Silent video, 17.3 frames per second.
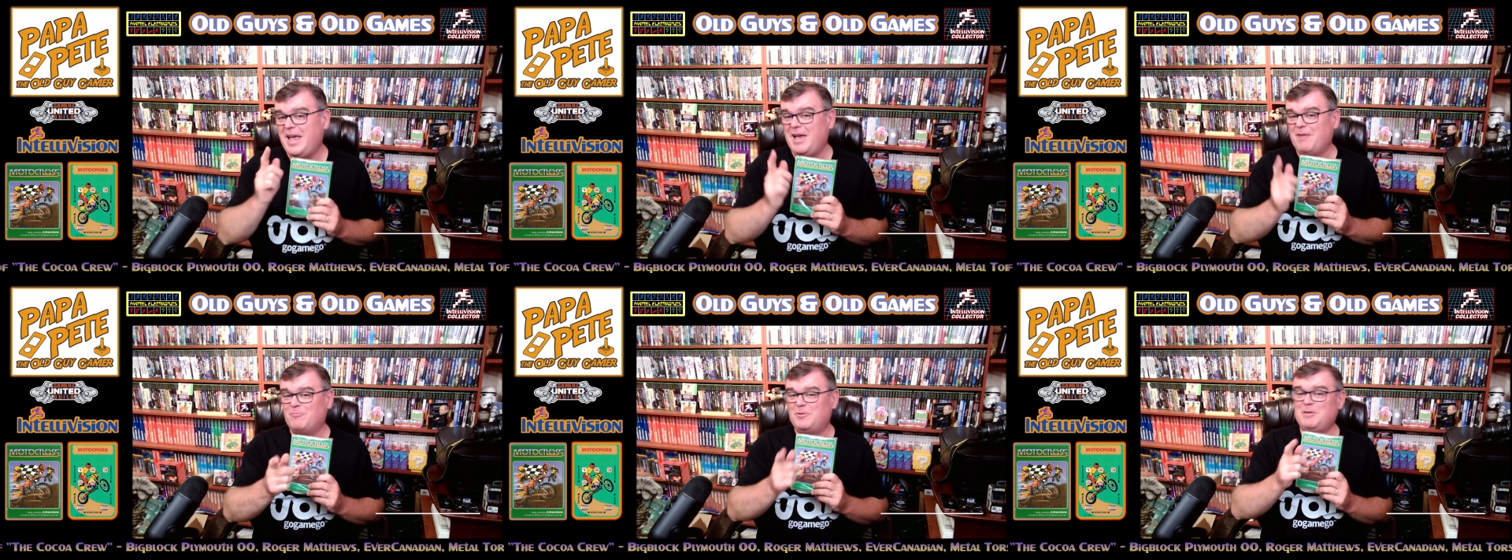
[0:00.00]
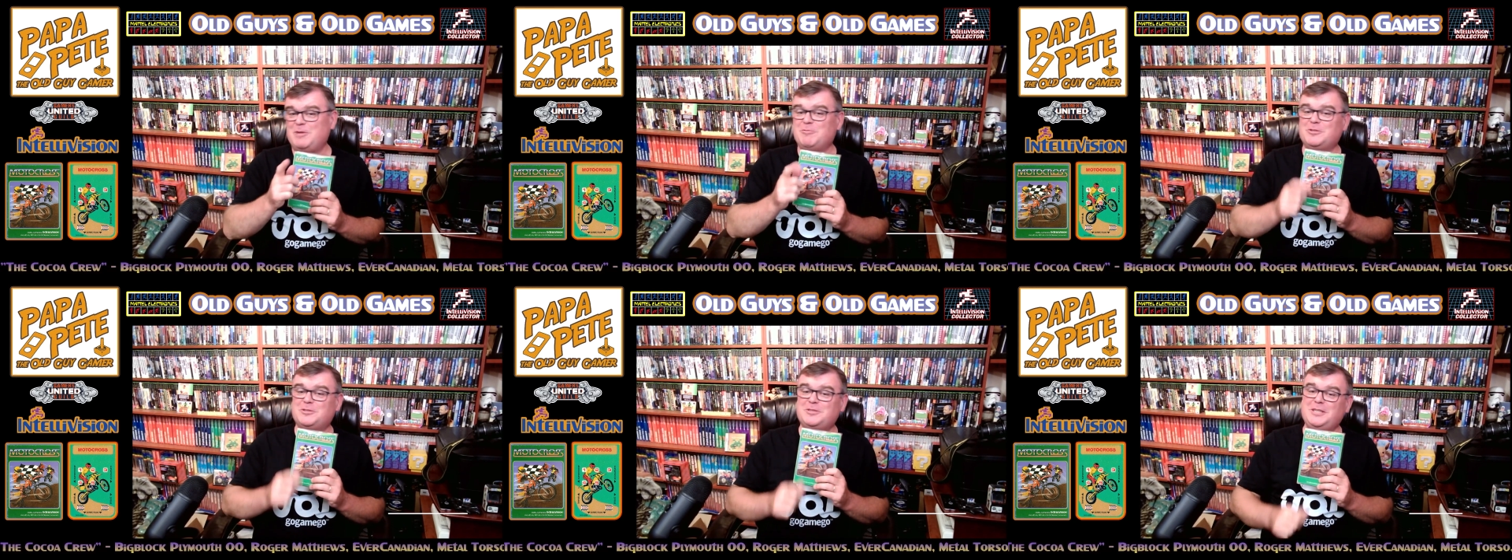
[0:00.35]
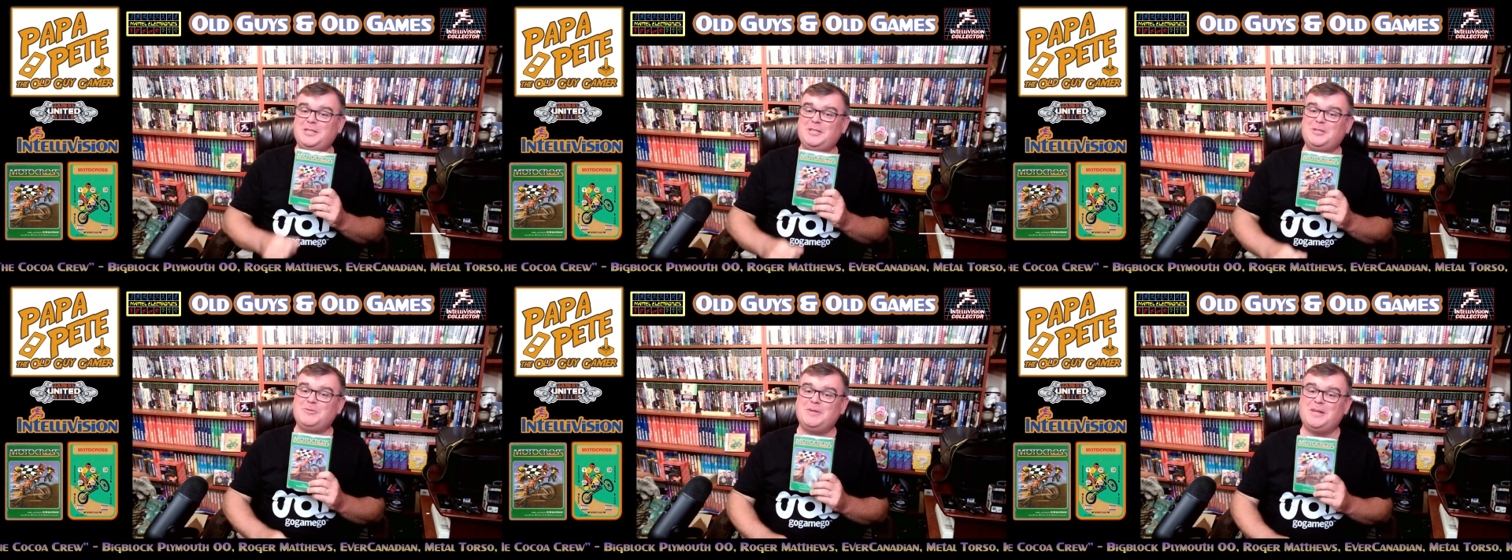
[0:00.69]
And we will
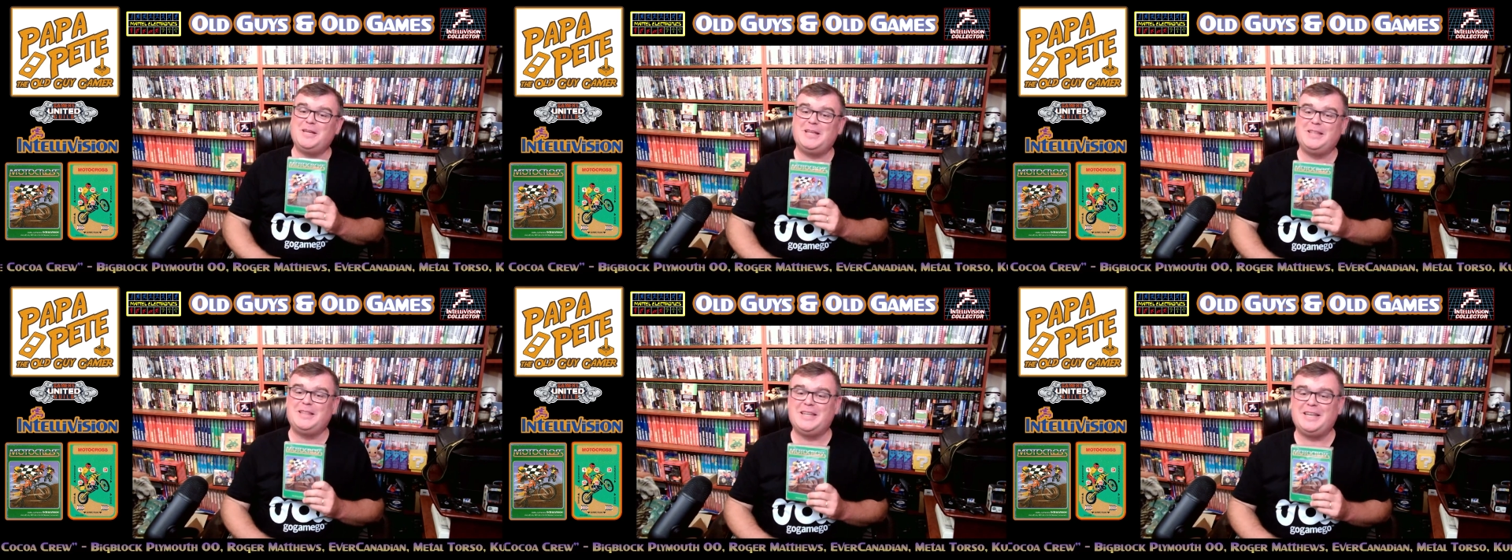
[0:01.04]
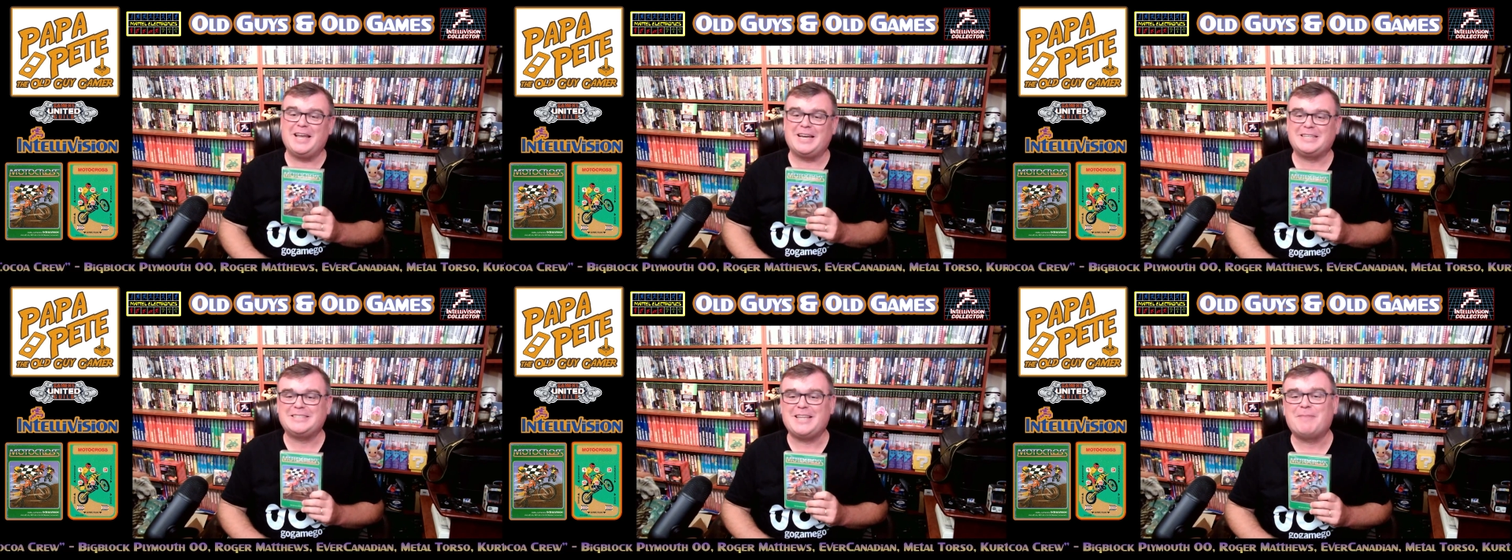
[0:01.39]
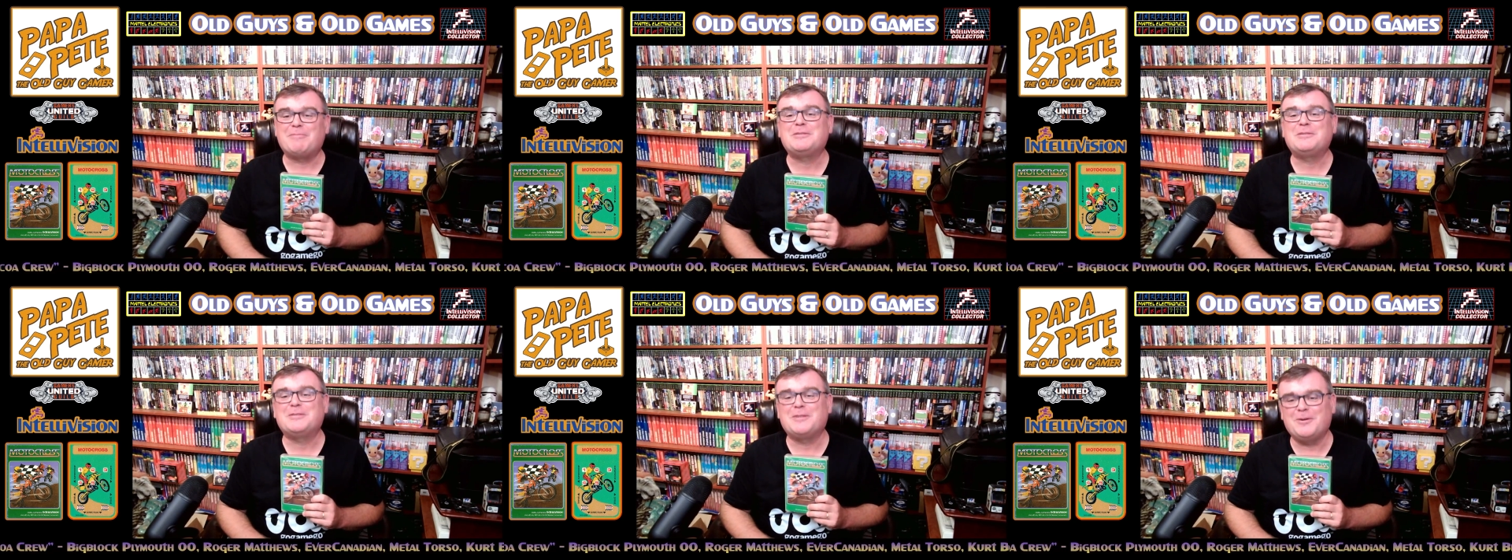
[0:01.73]
see you in the next
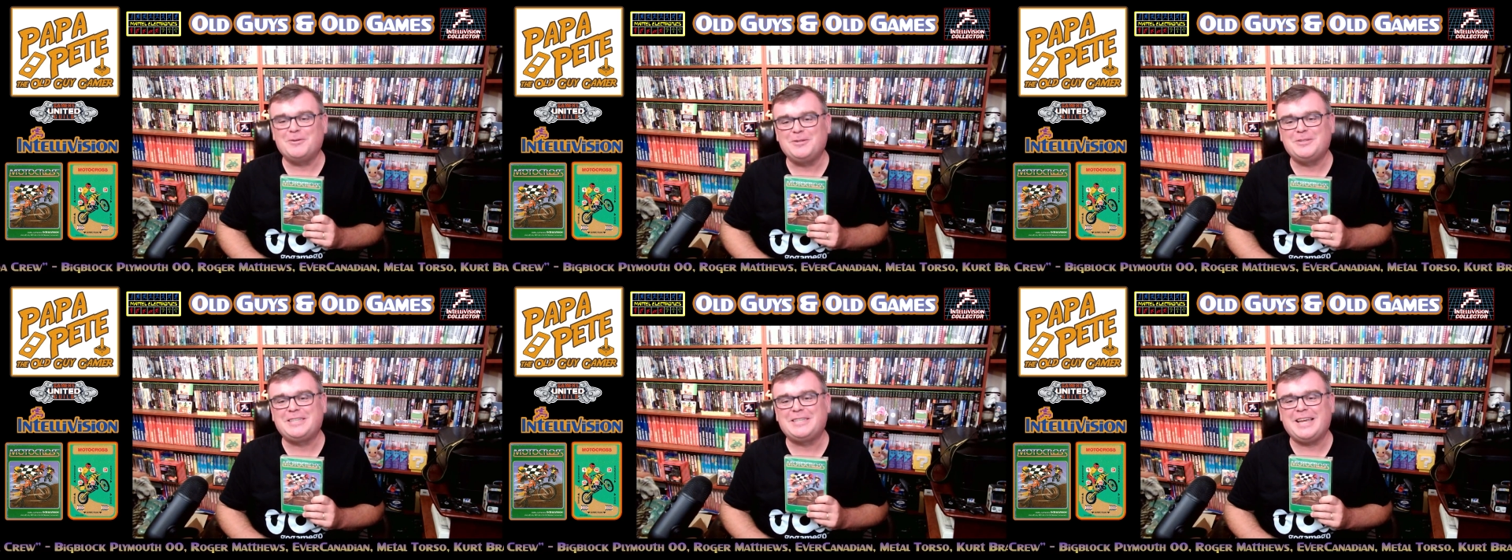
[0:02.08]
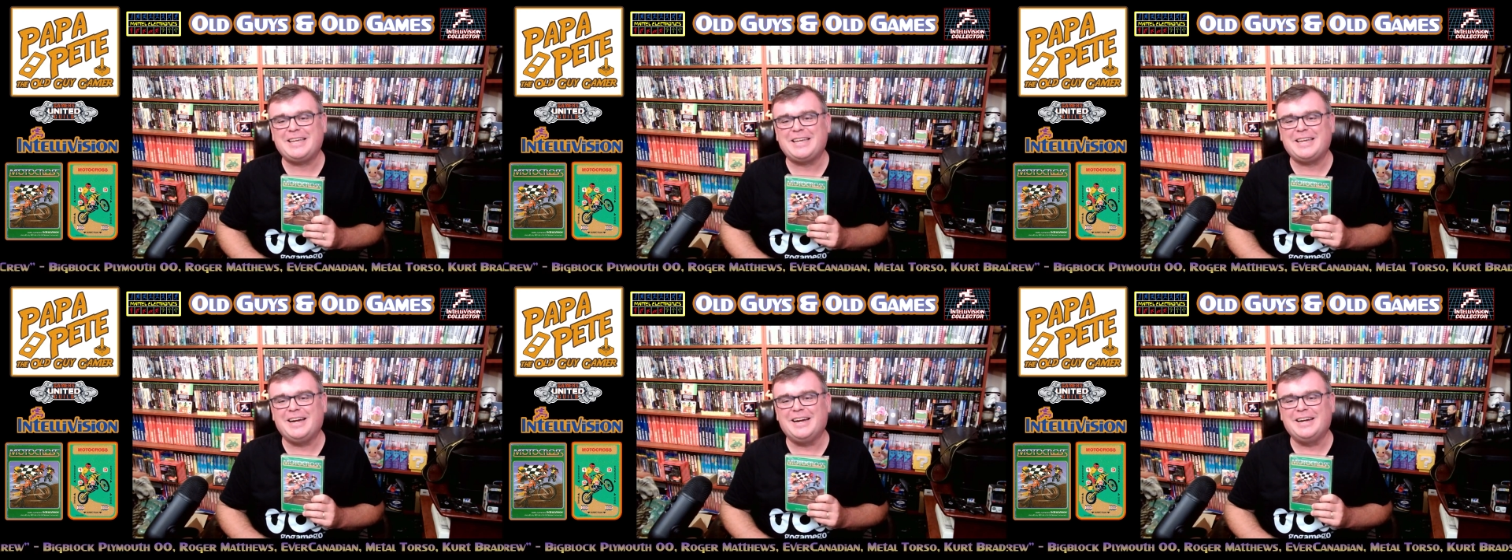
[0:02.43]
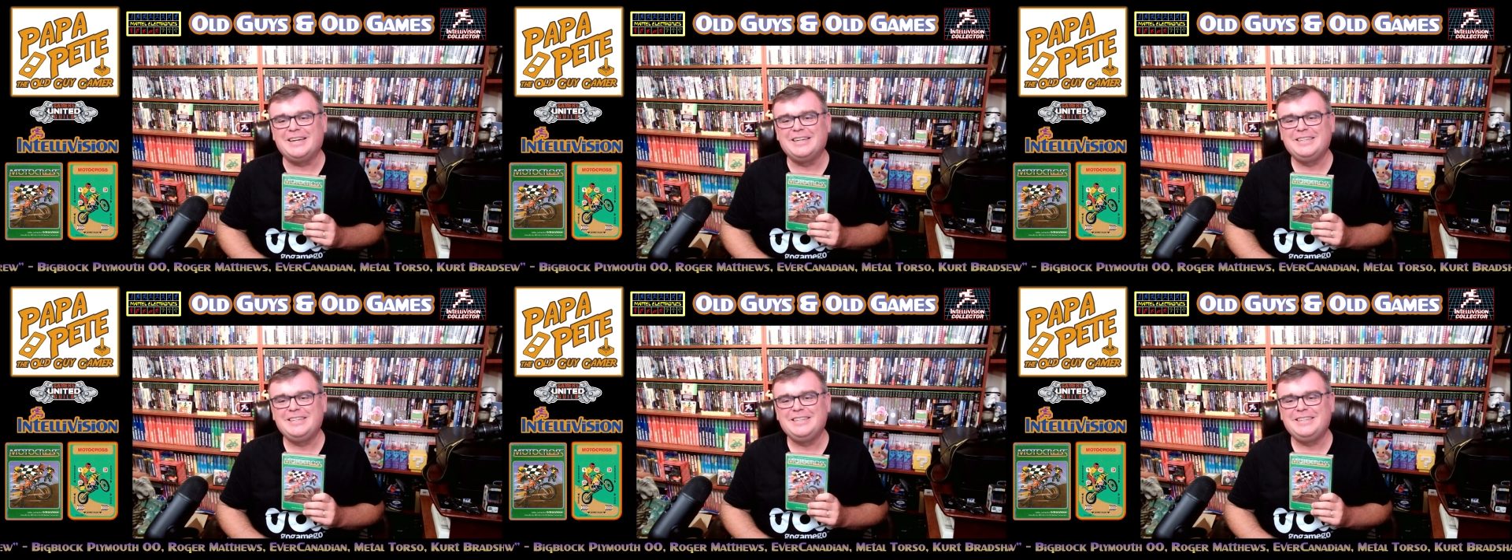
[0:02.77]
episode. You take Papa
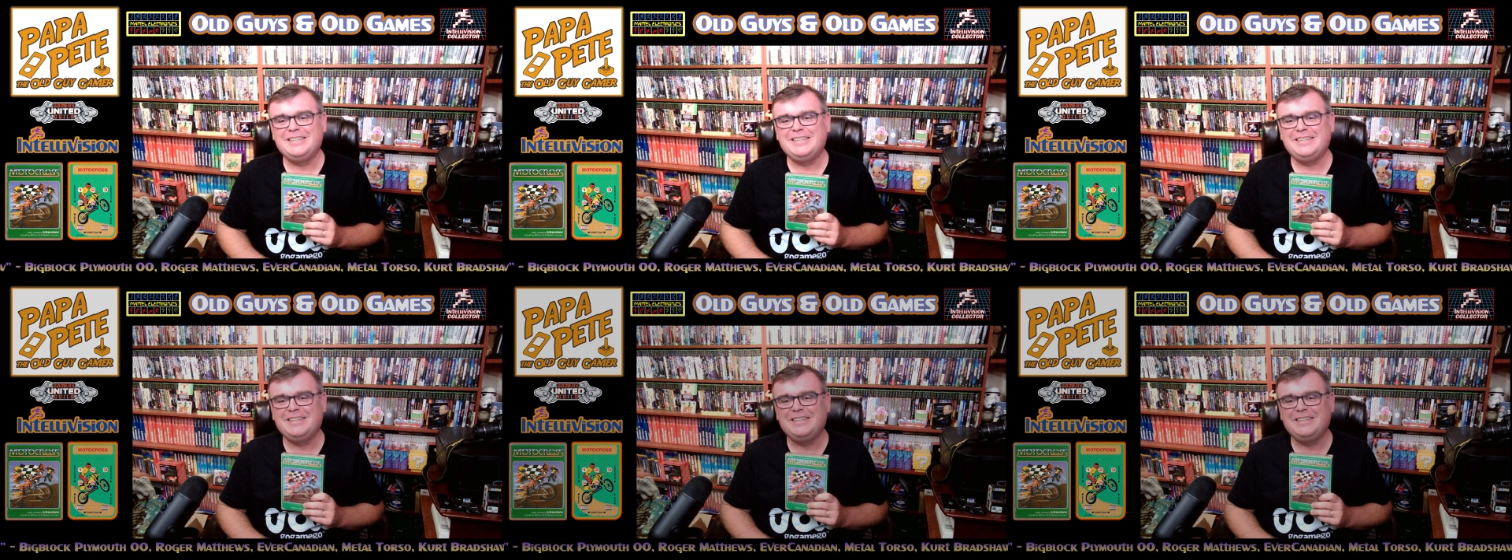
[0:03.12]
care. P,